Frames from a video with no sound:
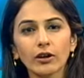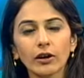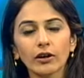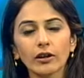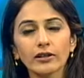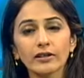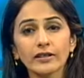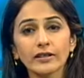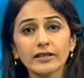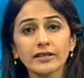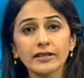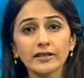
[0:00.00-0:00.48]

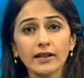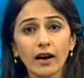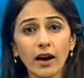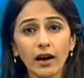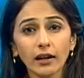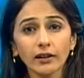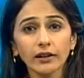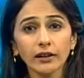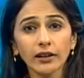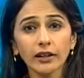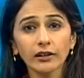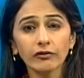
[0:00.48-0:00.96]
College is
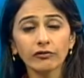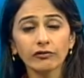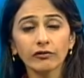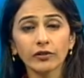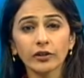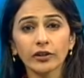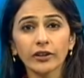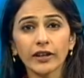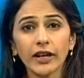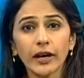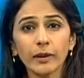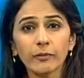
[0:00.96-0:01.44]
starting
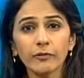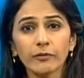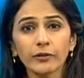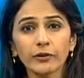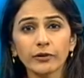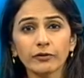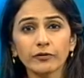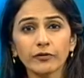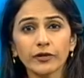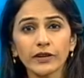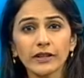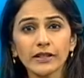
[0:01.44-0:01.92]
for them
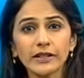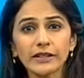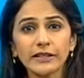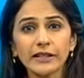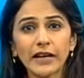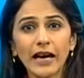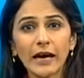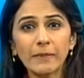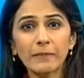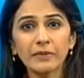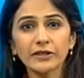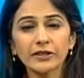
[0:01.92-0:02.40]
for the first
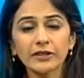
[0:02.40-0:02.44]
time.